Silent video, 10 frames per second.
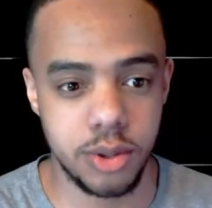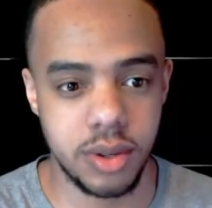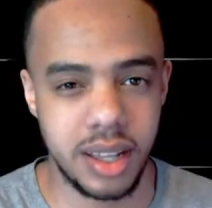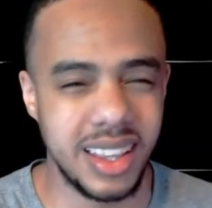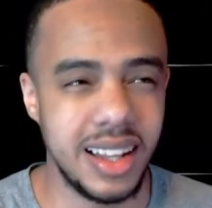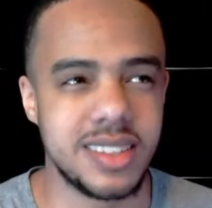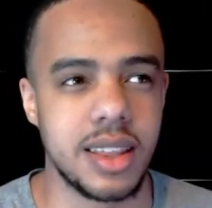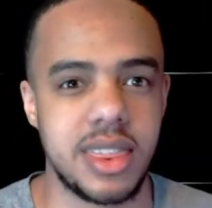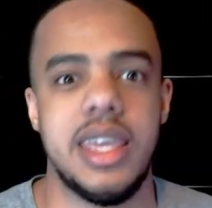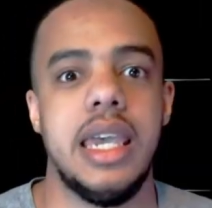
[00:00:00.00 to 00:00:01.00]
I think that's the
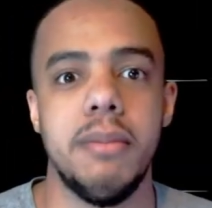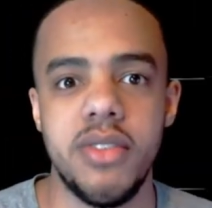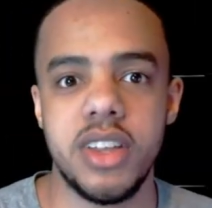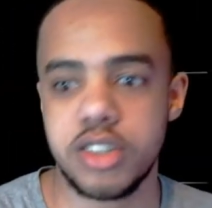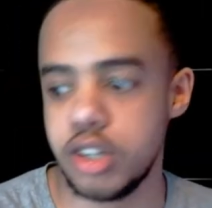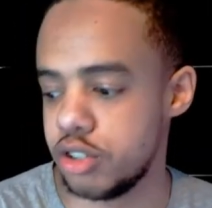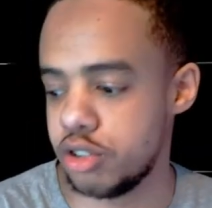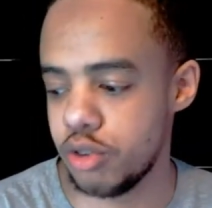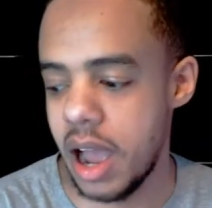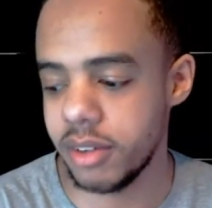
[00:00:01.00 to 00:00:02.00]
theme of this year's
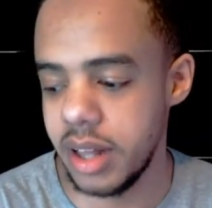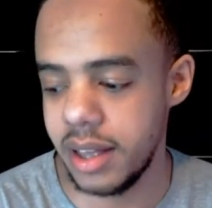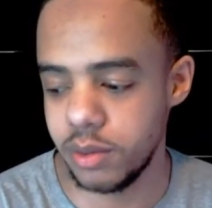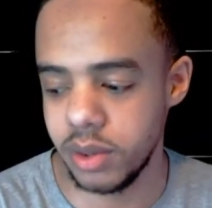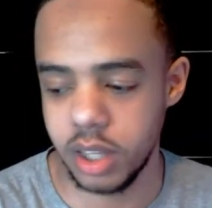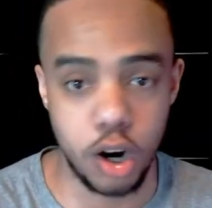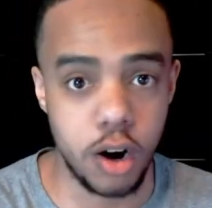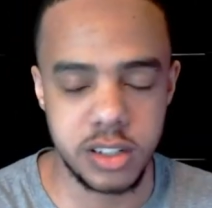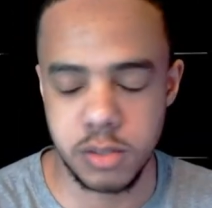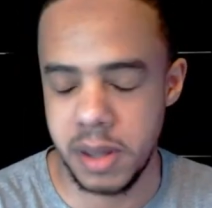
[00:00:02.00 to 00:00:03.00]
draft class with the
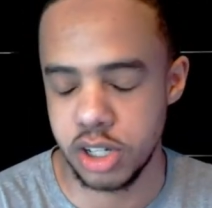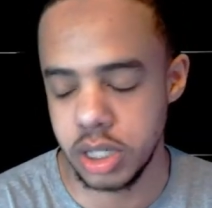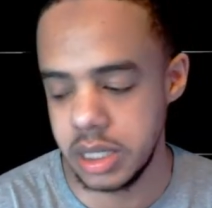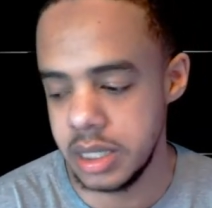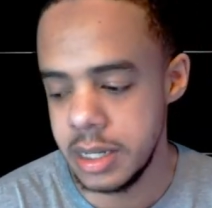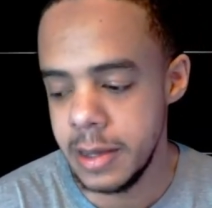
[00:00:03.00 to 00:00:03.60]
guards, especially.